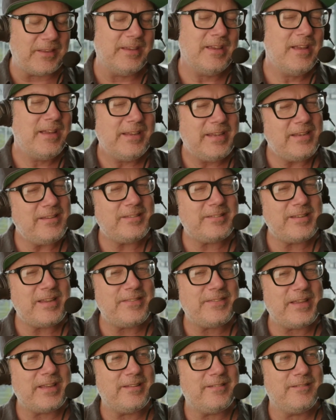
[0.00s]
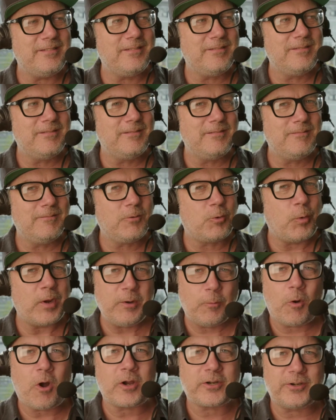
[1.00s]
he said that Quay
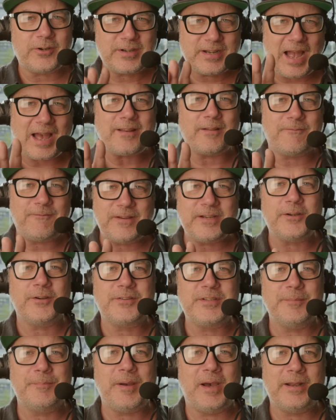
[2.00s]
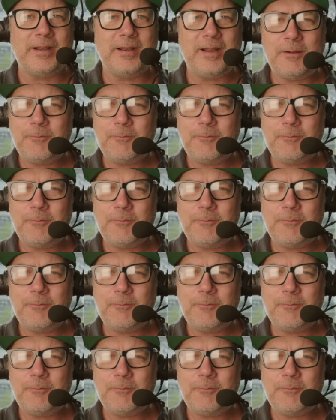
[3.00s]
Walker got a fingertip on it.